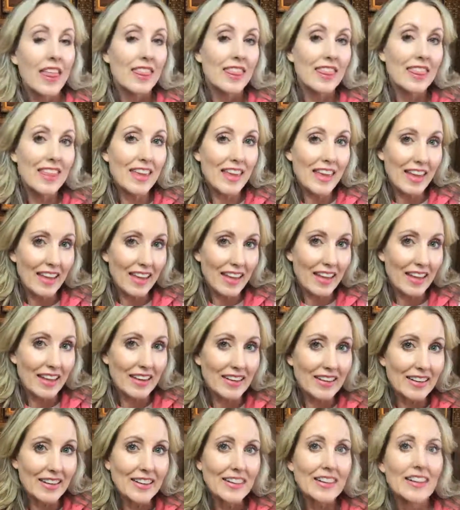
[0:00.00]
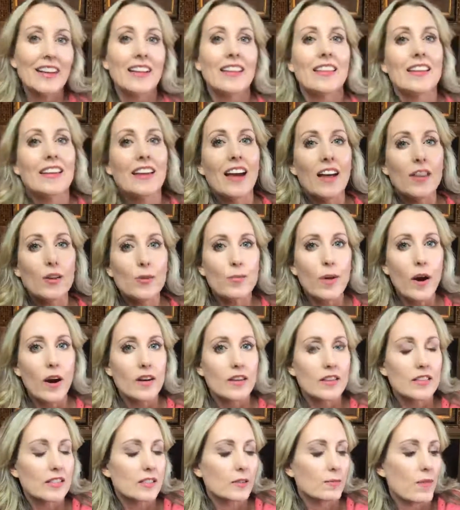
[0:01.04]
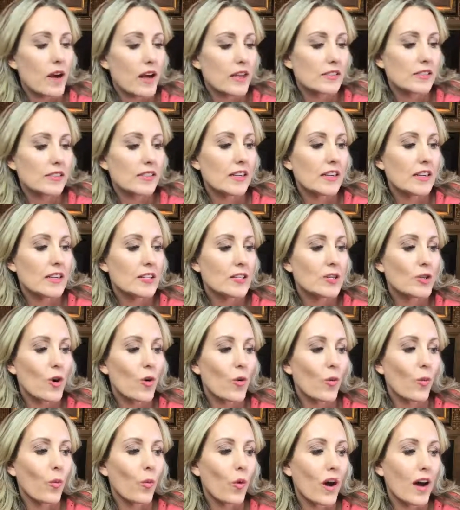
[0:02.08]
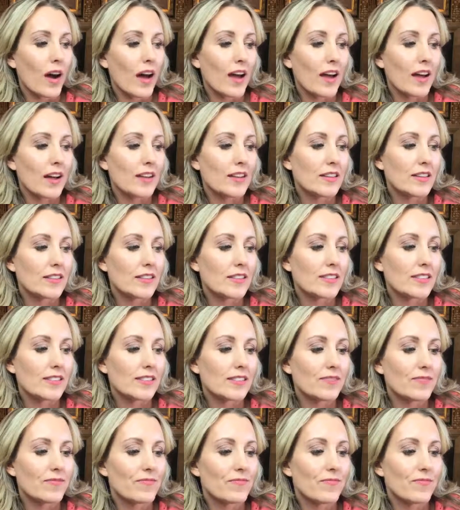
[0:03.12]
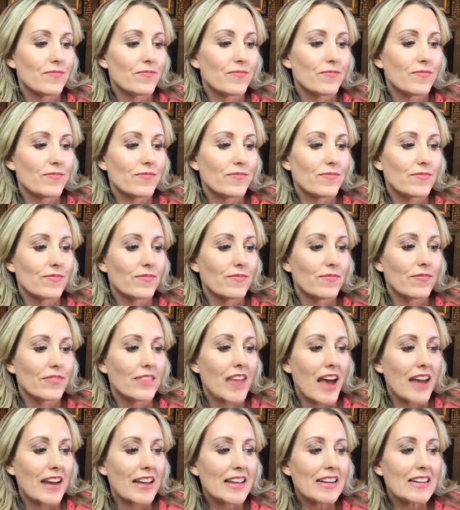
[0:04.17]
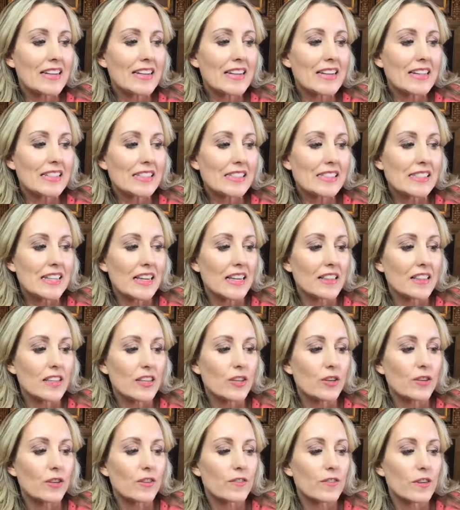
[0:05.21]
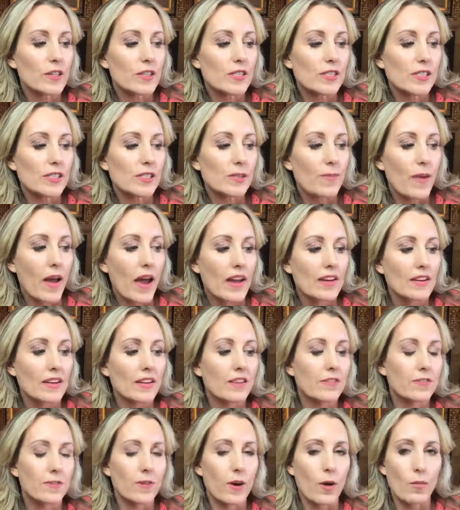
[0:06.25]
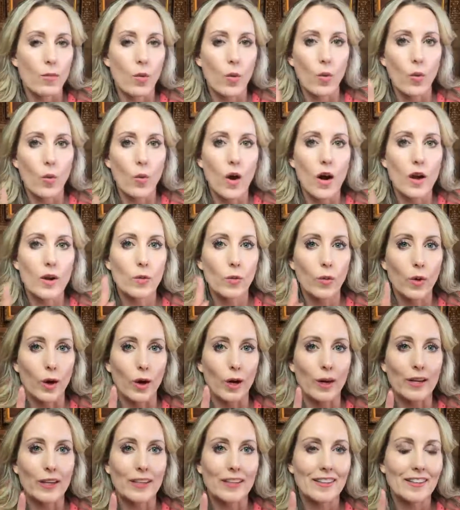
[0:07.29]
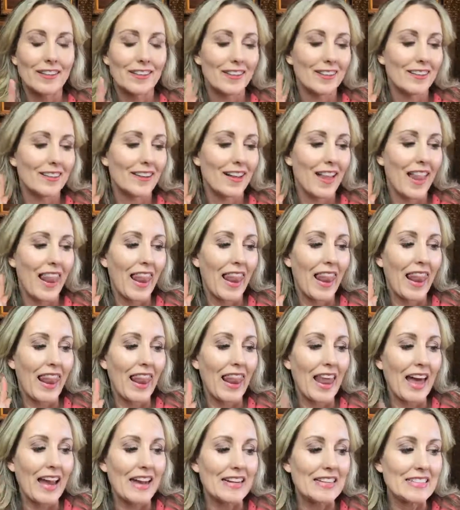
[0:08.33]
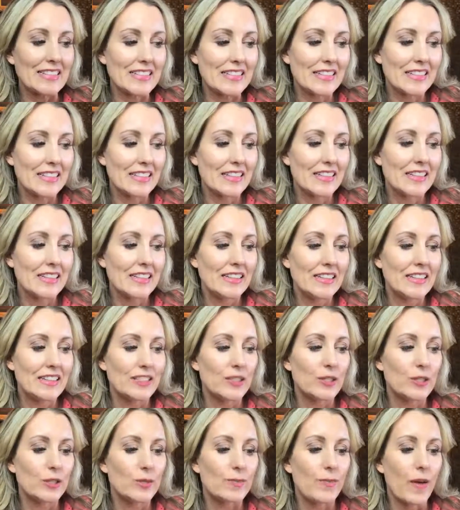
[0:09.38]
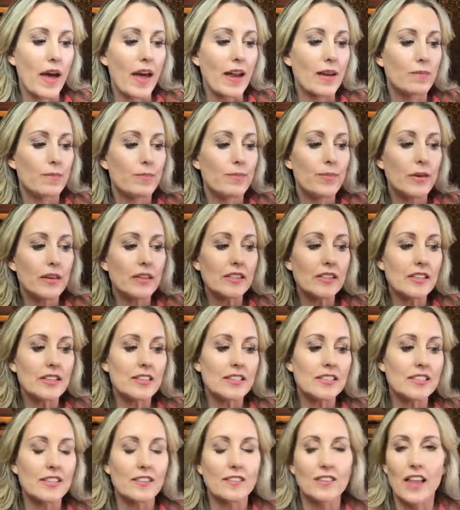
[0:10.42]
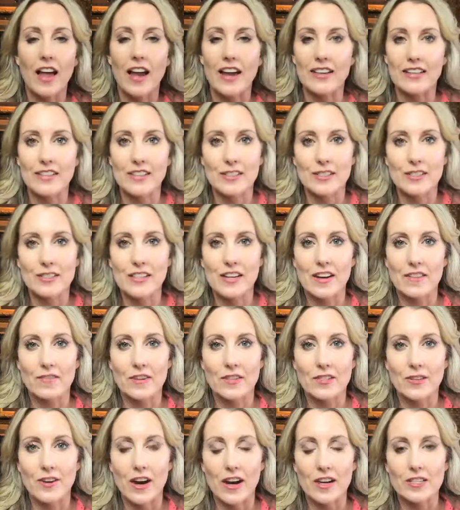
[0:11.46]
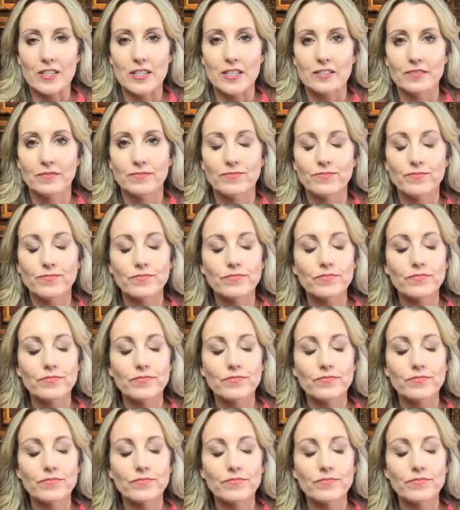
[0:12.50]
Then the other part of this message was that in an instant, the universe expanded from one word, light, to span billions of light years in every direction.